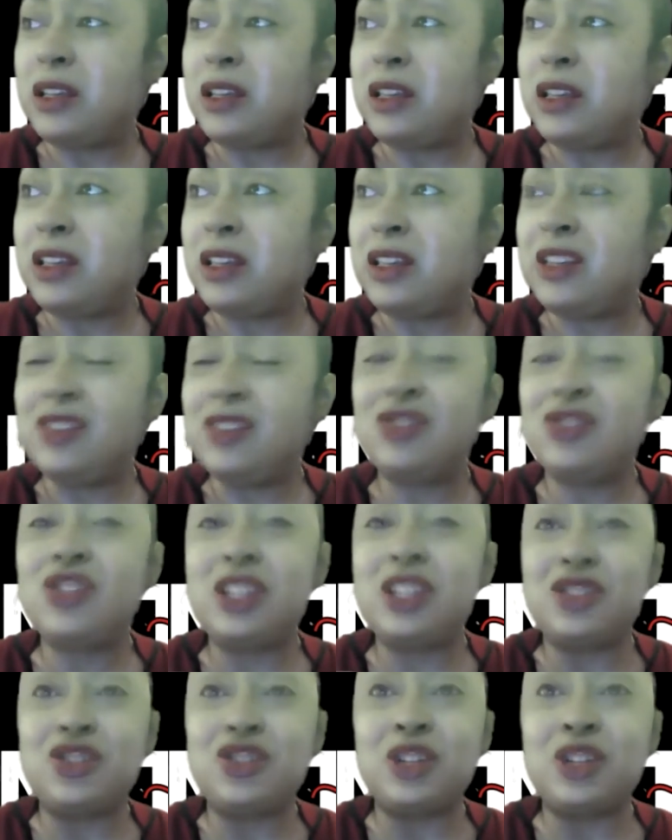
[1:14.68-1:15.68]
he's
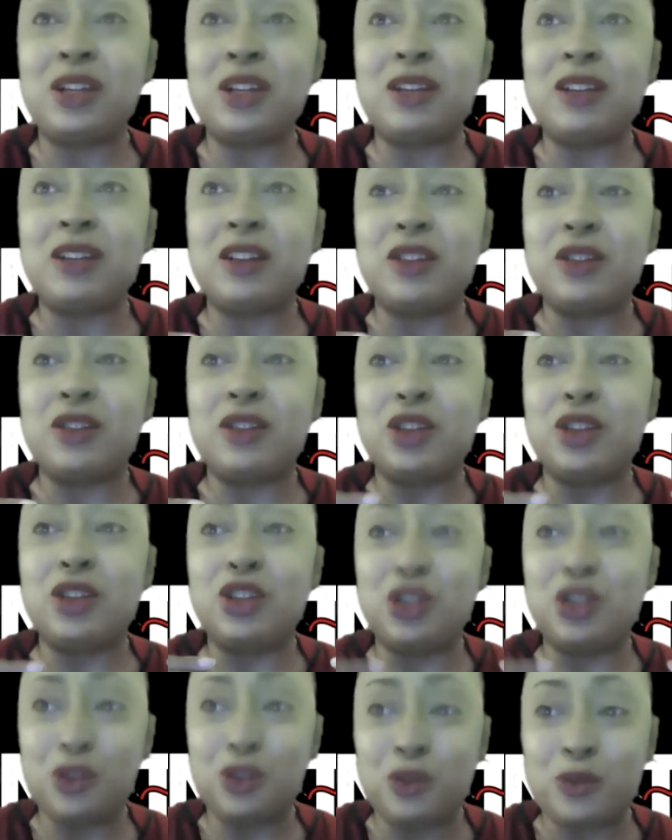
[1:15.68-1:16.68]
teaching the
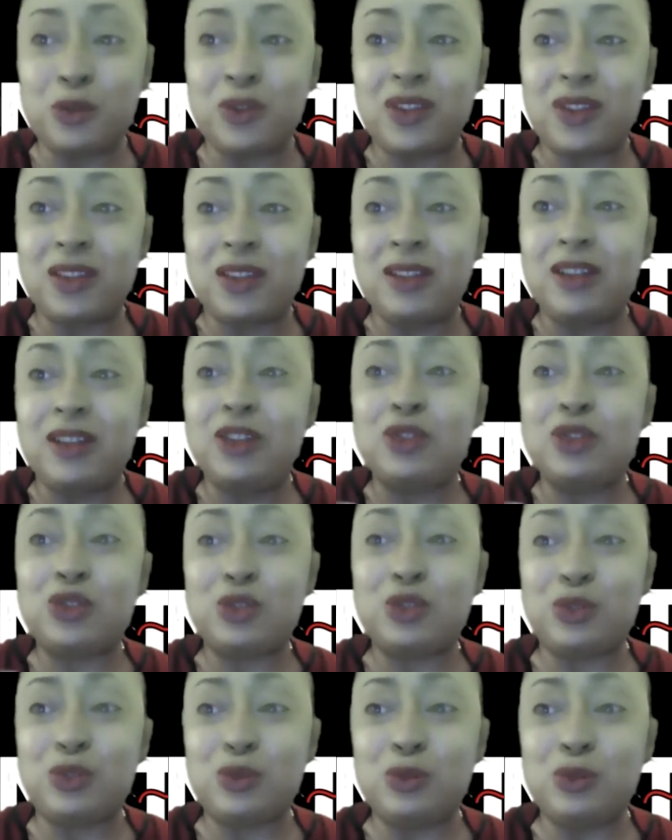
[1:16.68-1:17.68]
youth
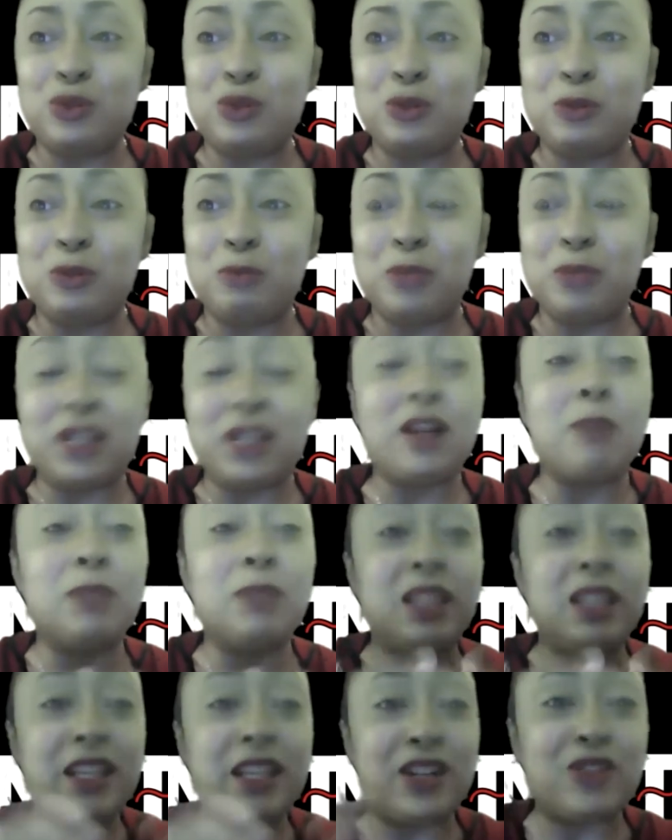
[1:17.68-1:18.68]
to
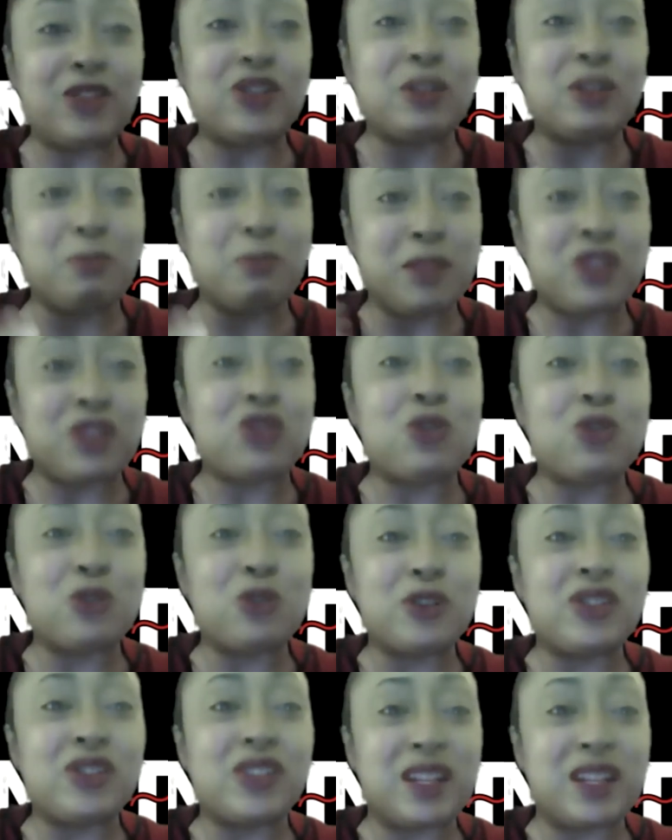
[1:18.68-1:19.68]
become leaders and
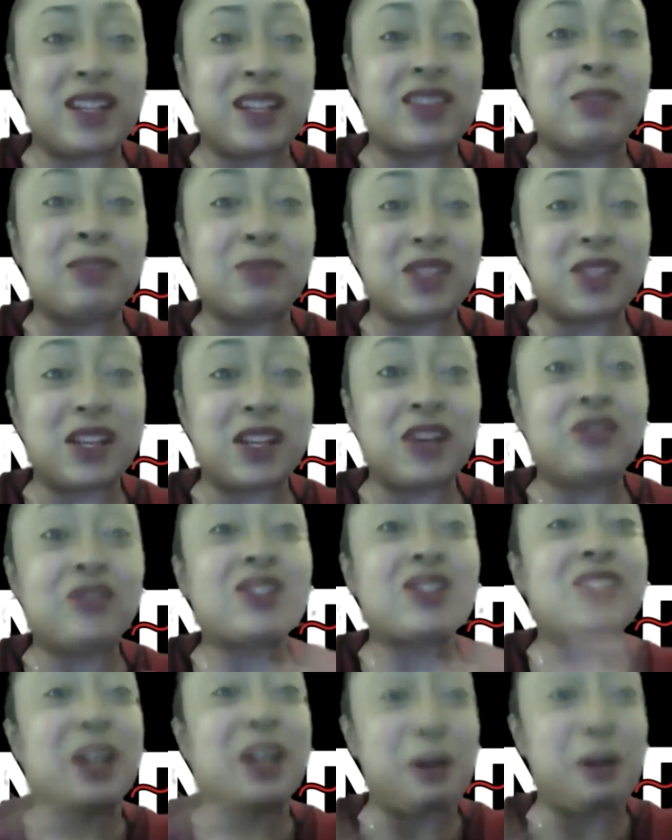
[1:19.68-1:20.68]
mentors in it themselves
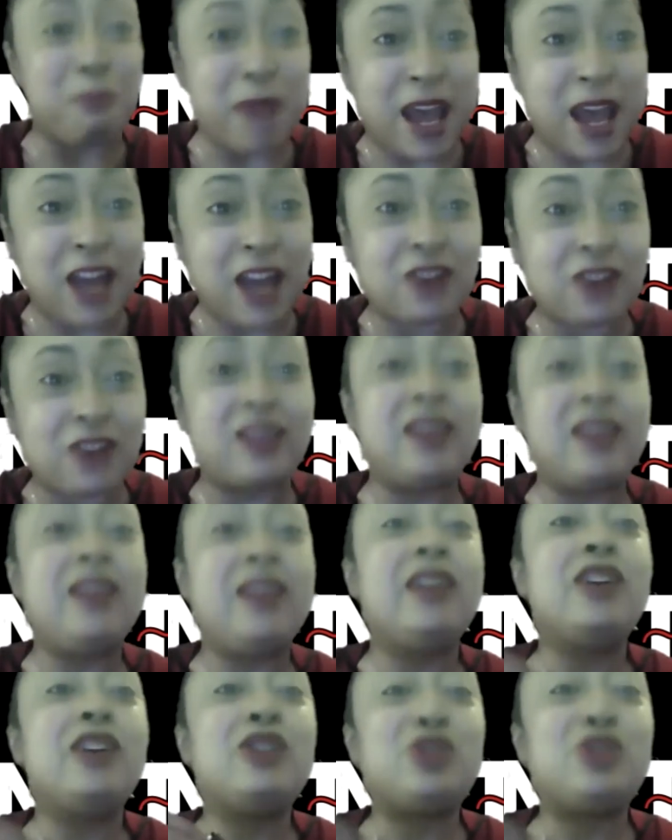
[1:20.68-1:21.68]
to come back
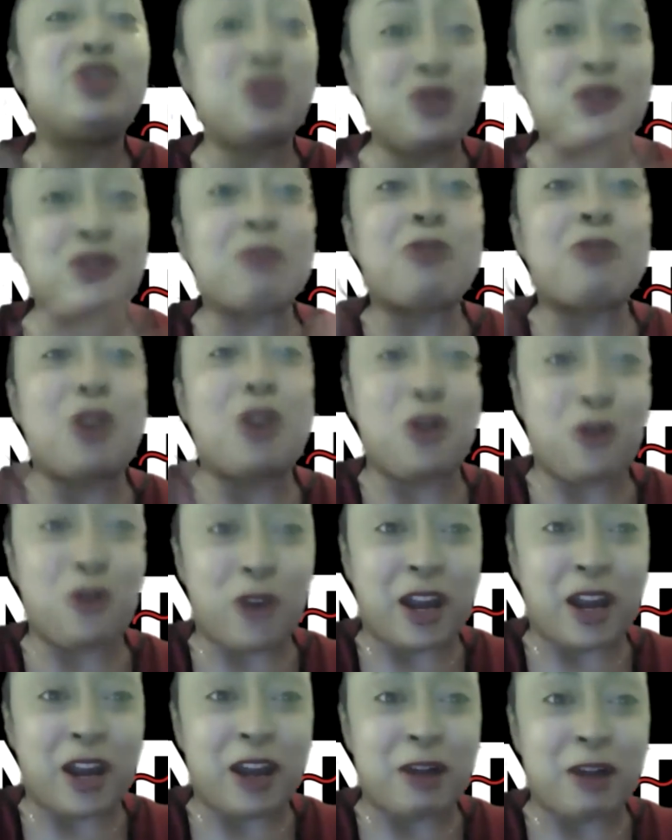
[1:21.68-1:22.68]
to the
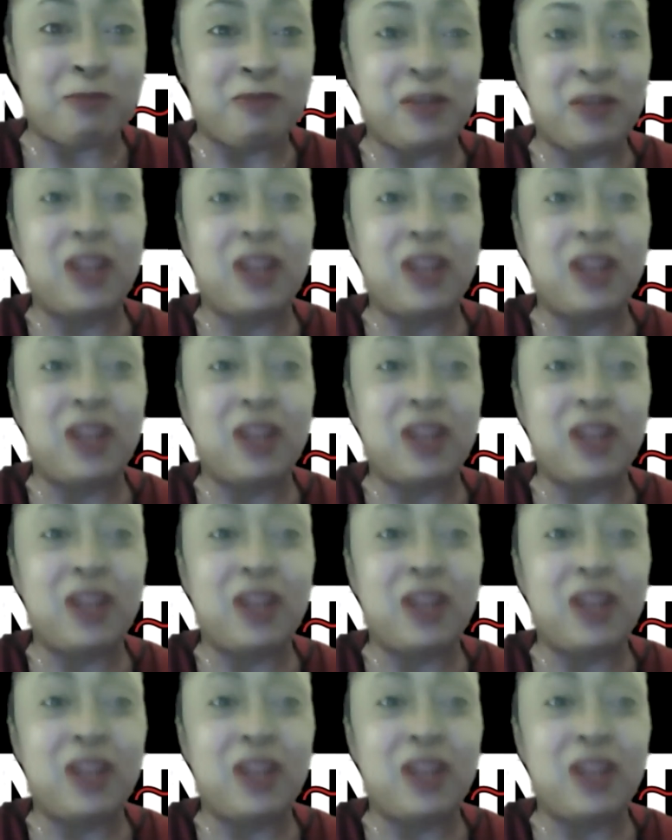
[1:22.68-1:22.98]
program